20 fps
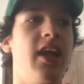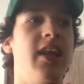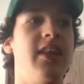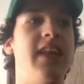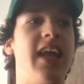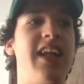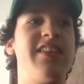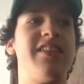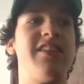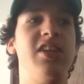
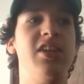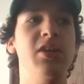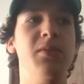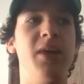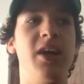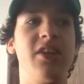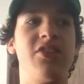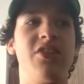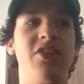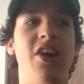That's too
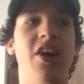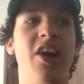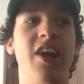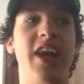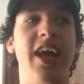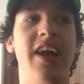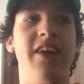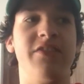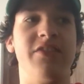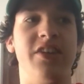much on
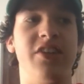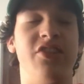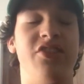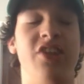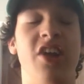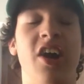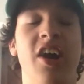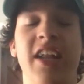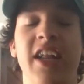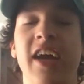
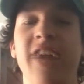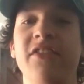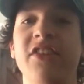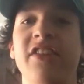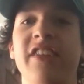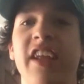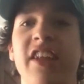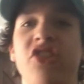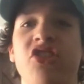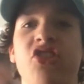average. On average,
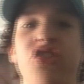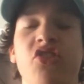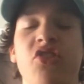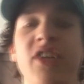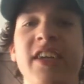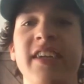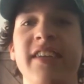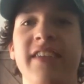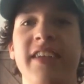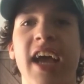that's
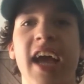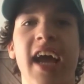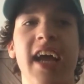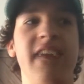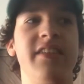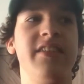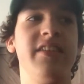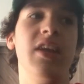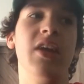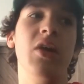3
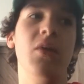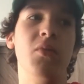sacks,